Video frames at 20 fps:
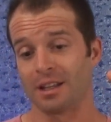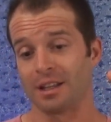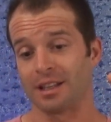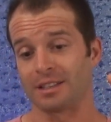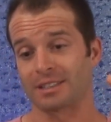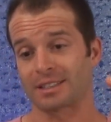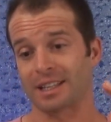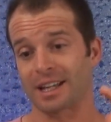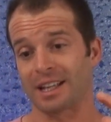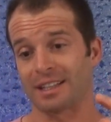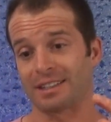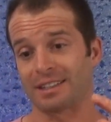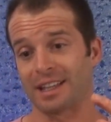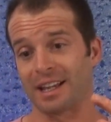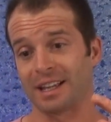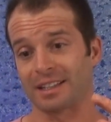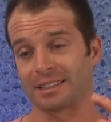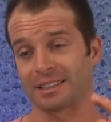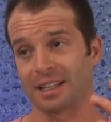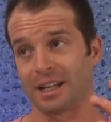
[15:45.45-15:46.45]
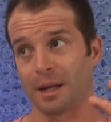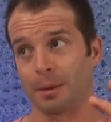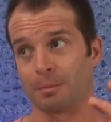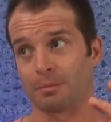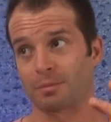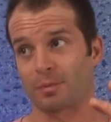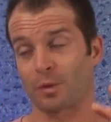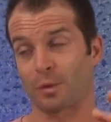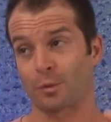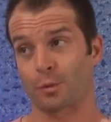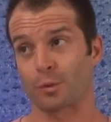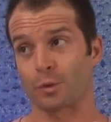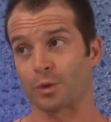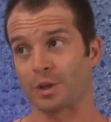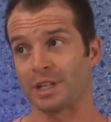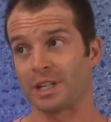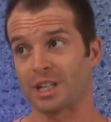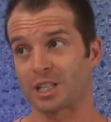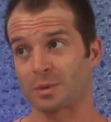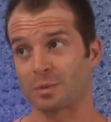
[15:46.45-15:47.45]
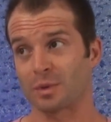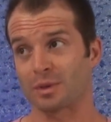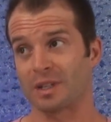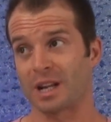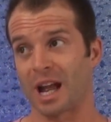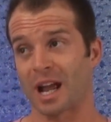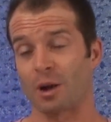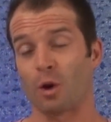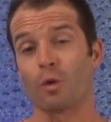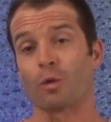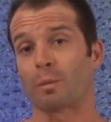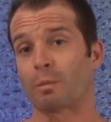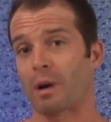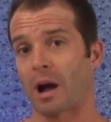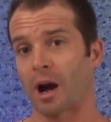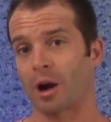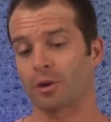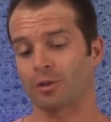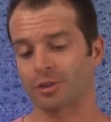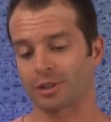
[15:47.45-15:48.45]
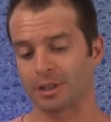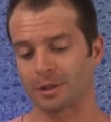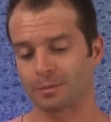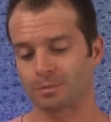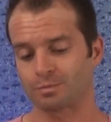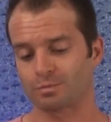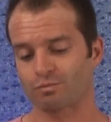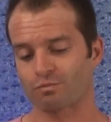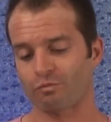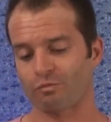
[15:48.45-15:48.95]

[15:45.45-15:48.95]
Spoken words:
it's got that fruitiness, but not overpowering.